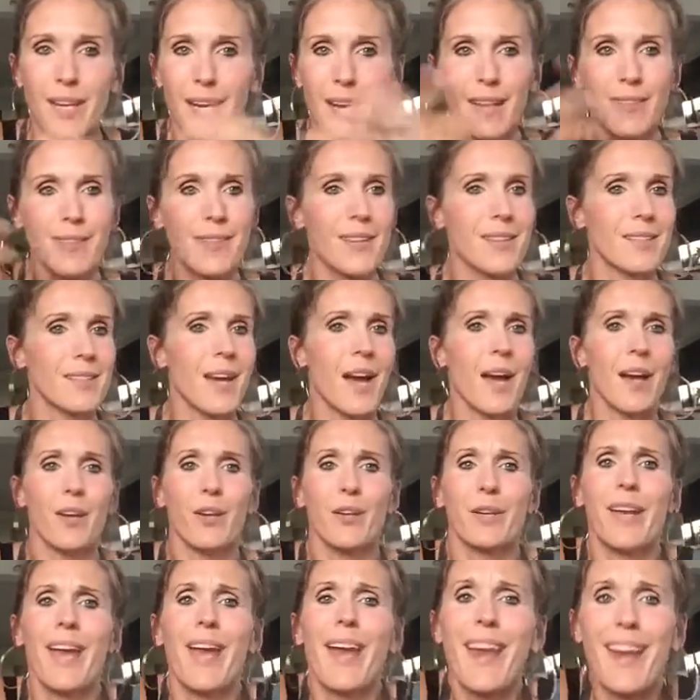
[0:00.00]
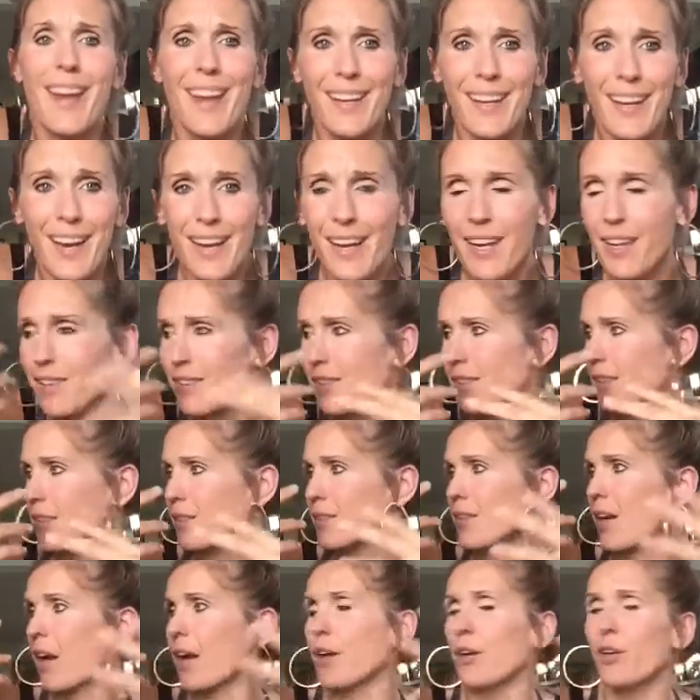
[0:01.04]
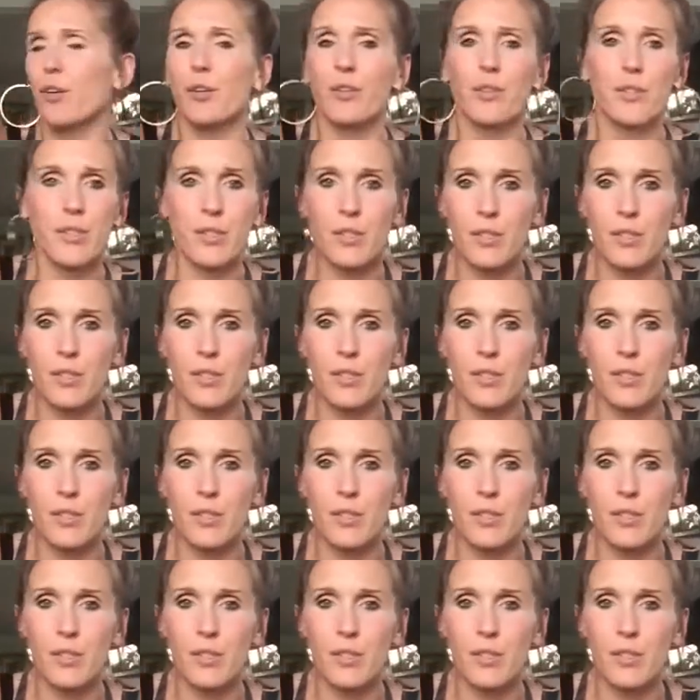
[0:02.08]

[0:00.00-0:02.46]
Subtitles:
I ate the entire cake. I ate the entire,